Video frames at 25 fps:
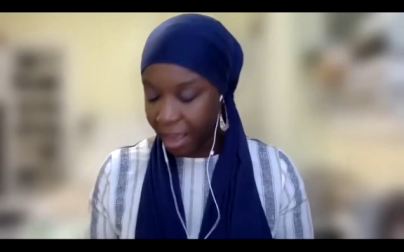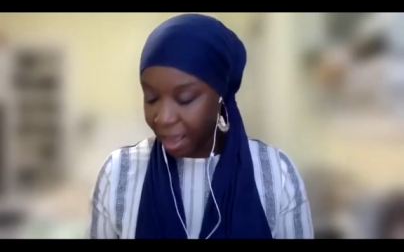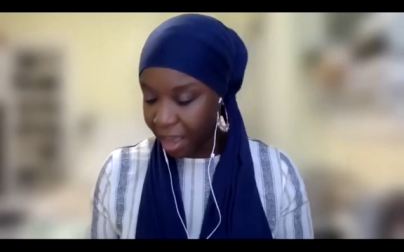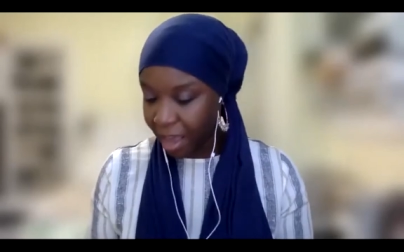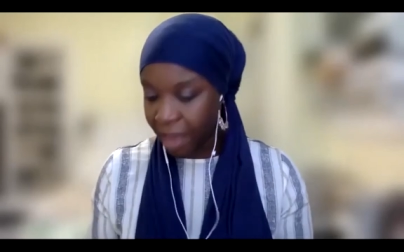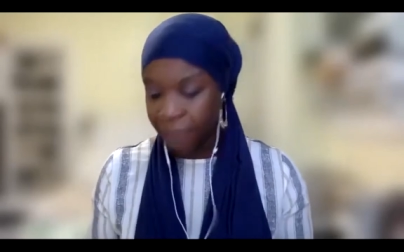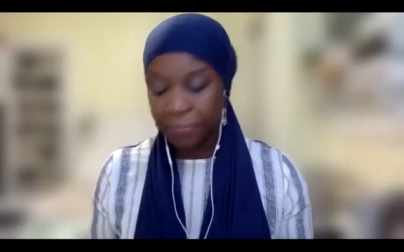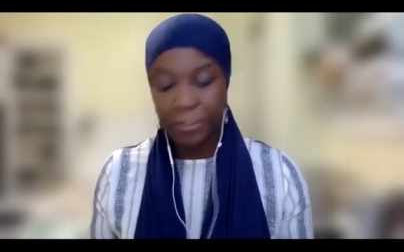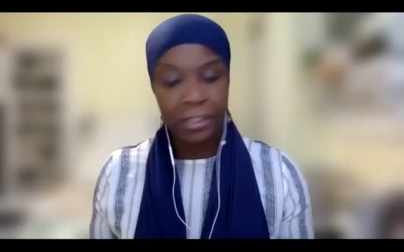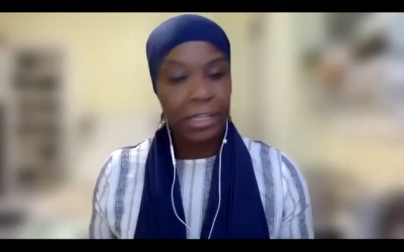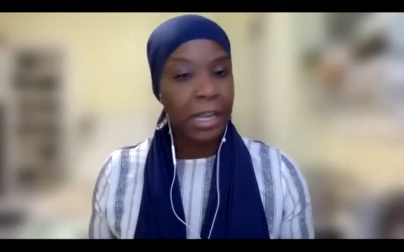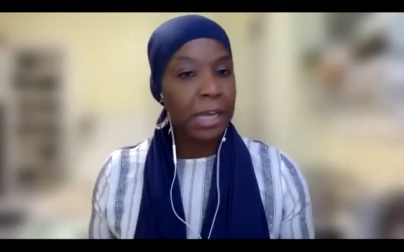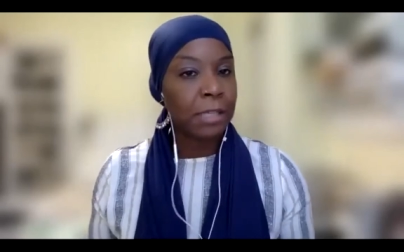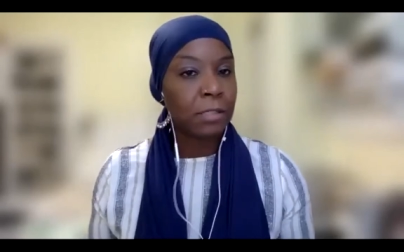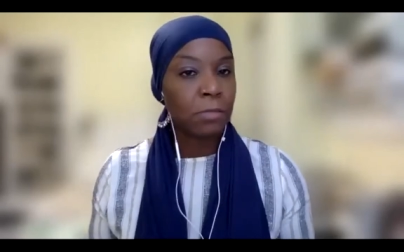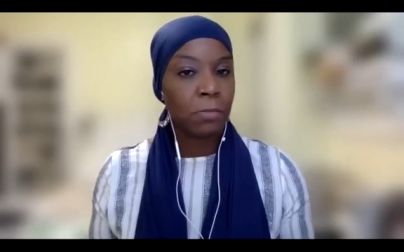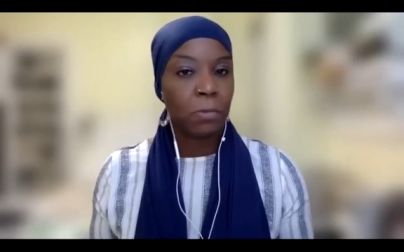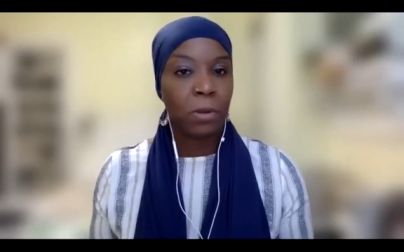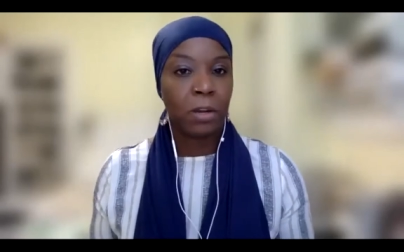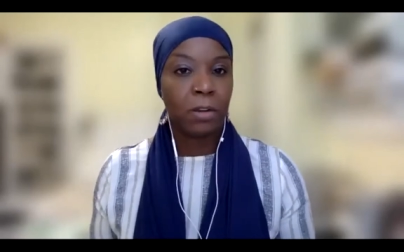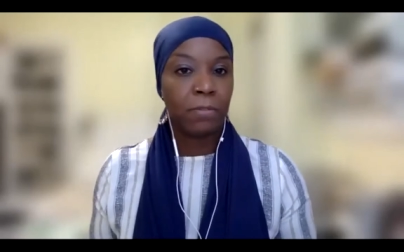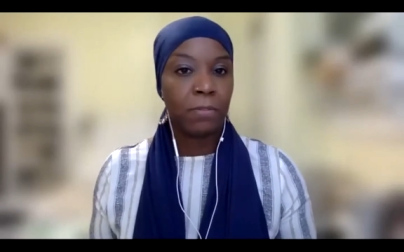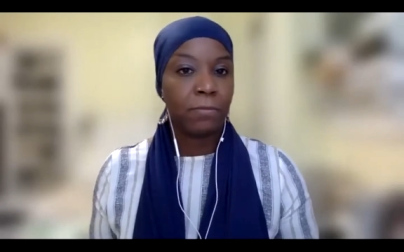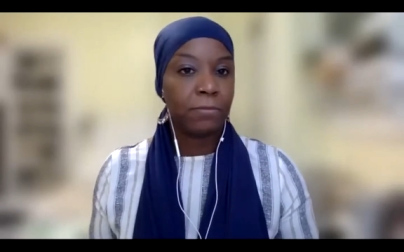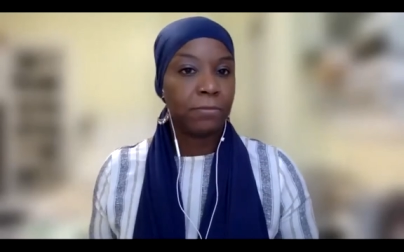Every last
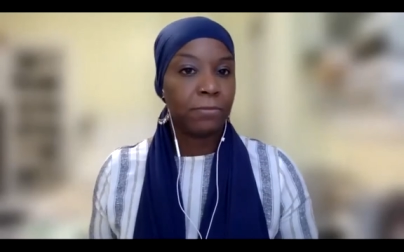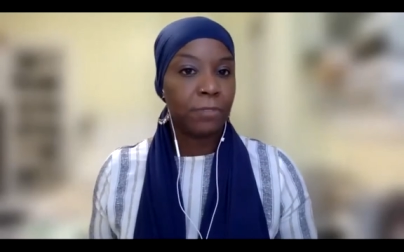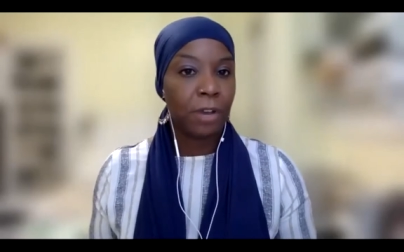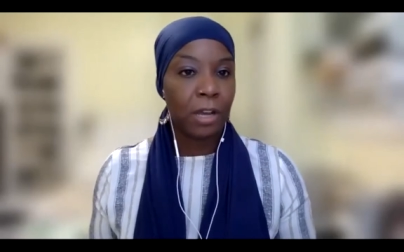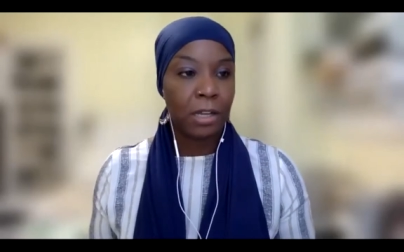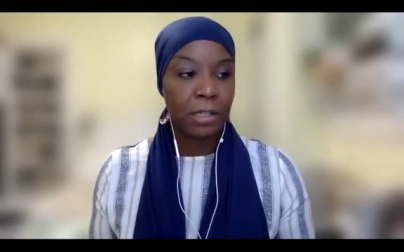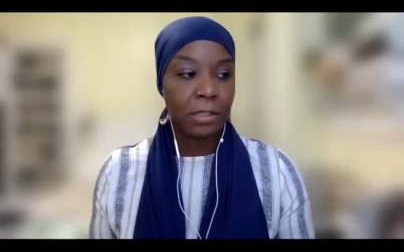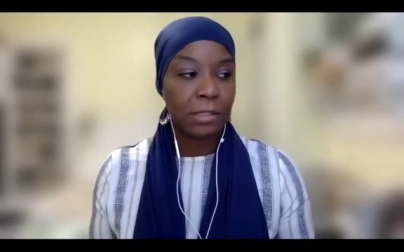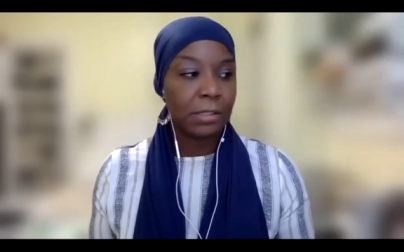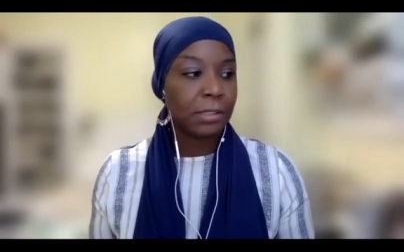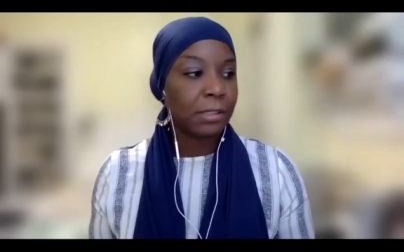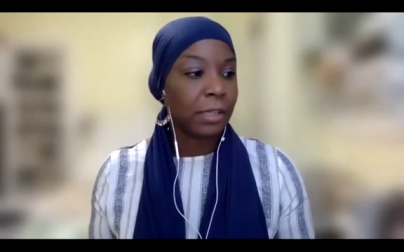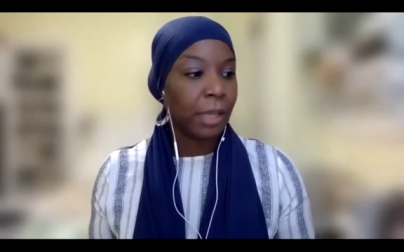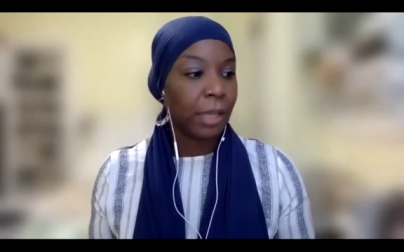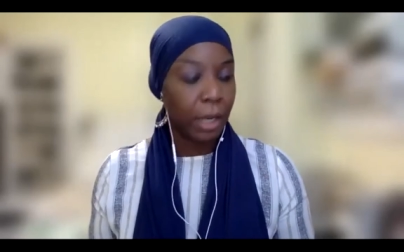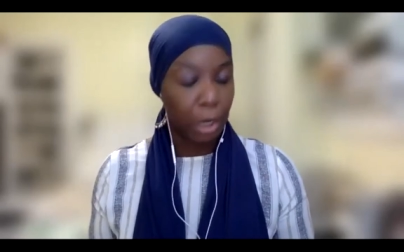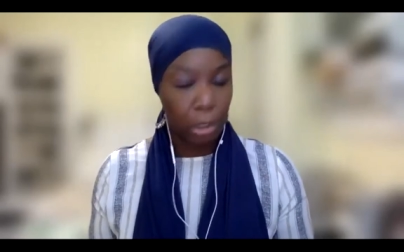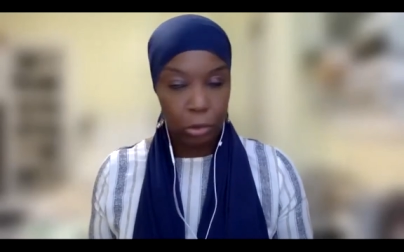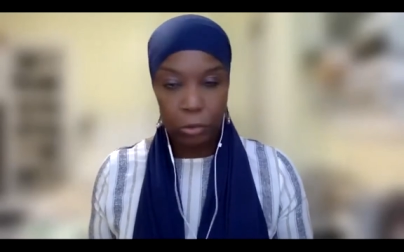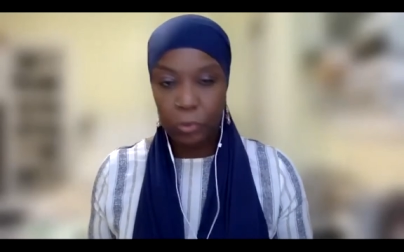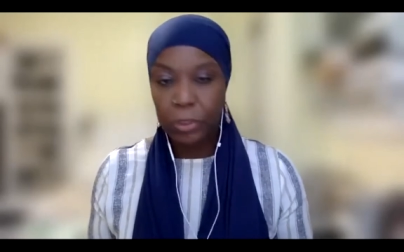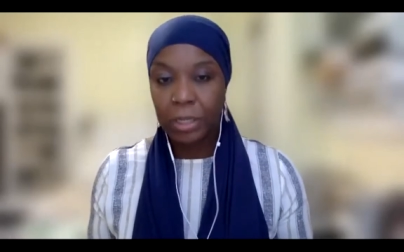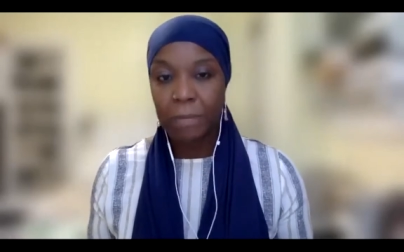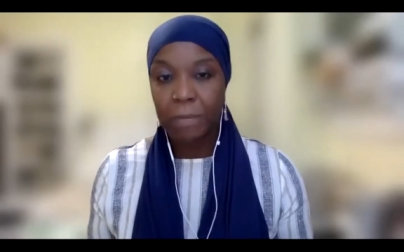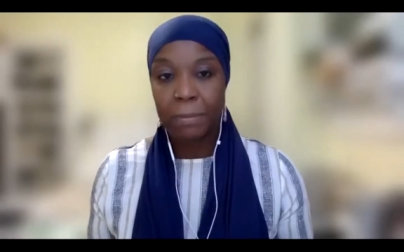one of us,
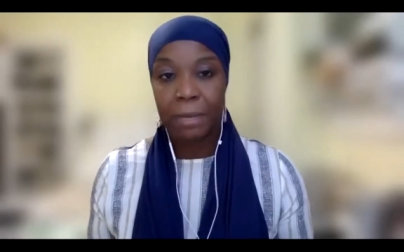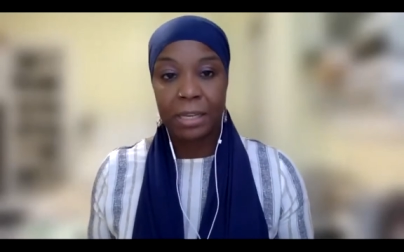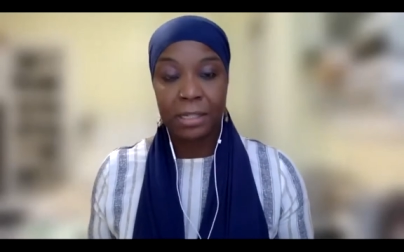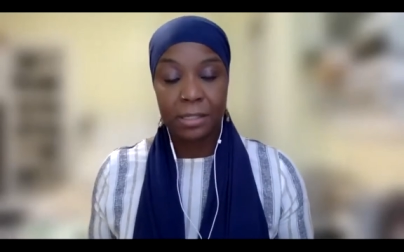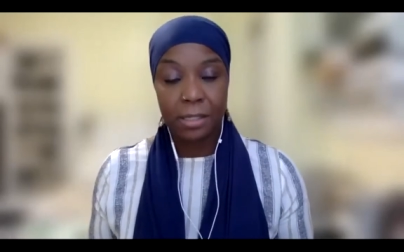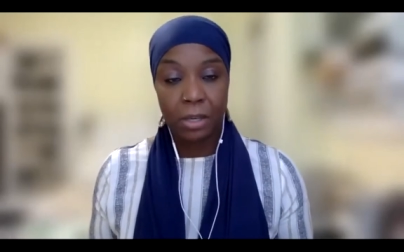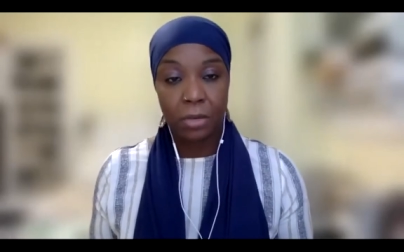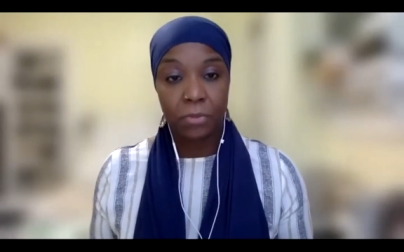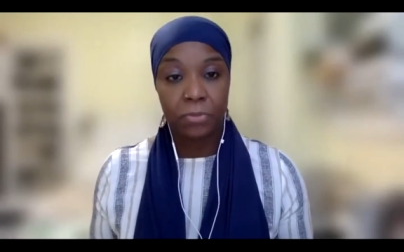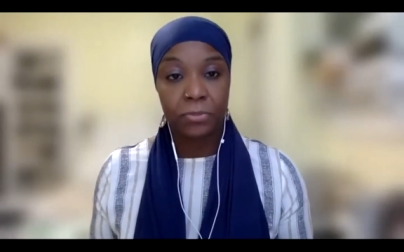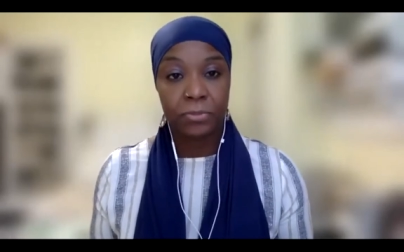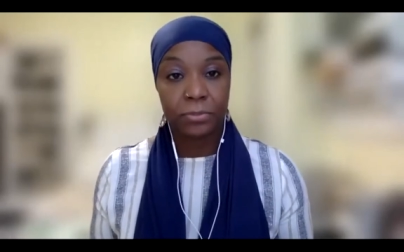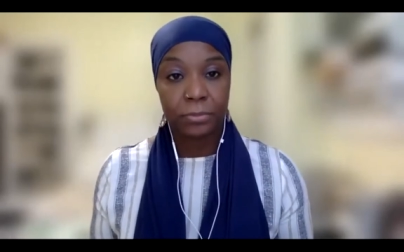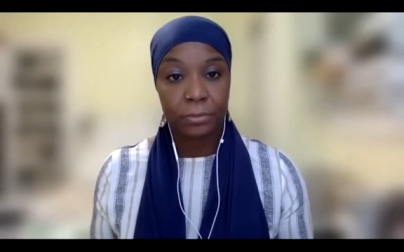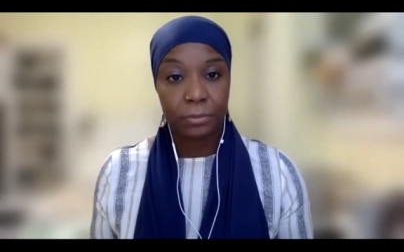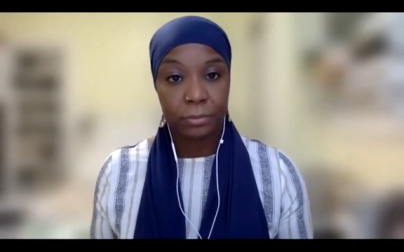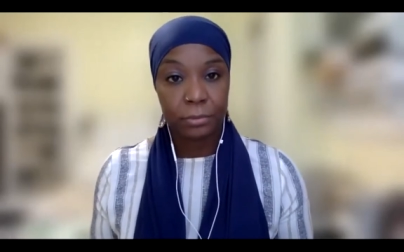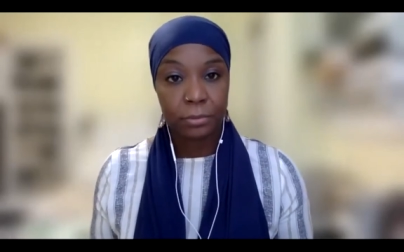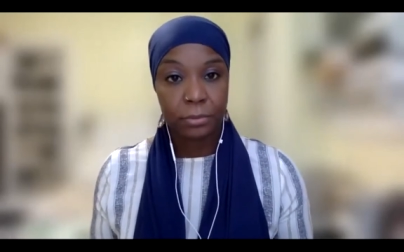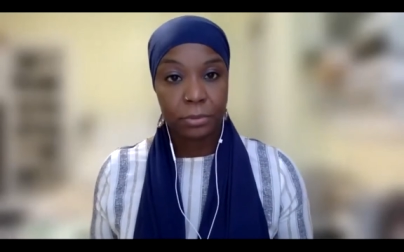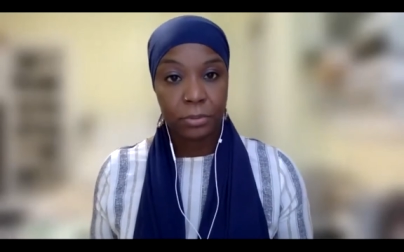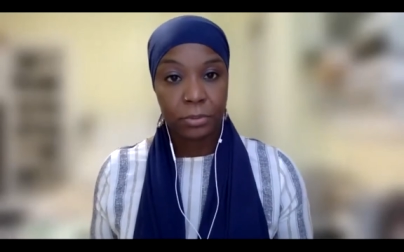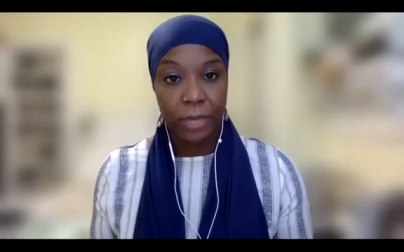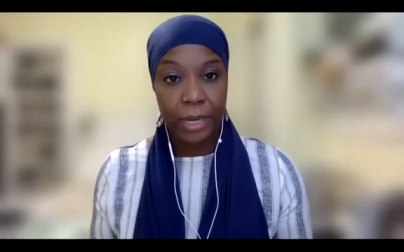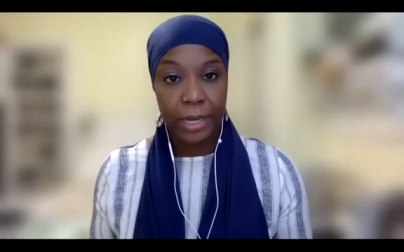including myself,
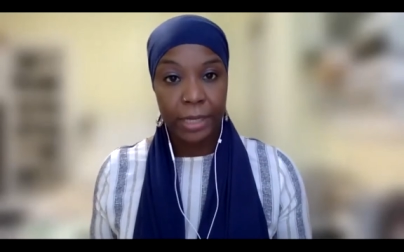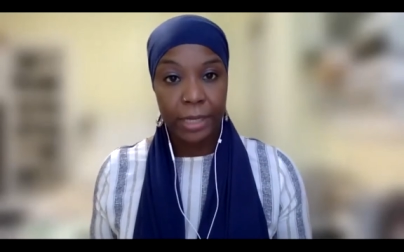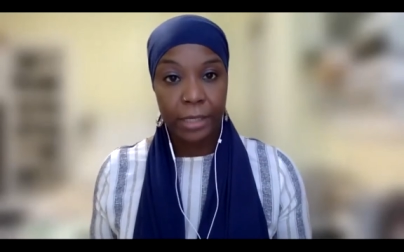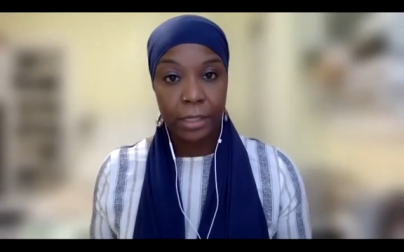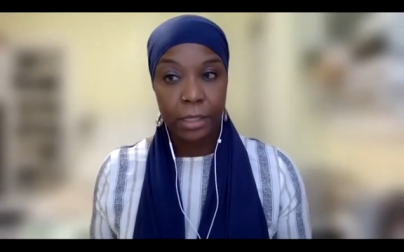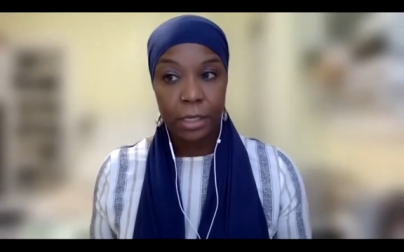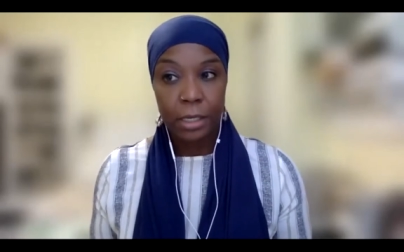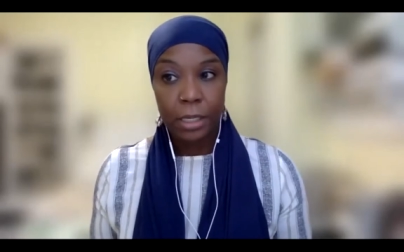right?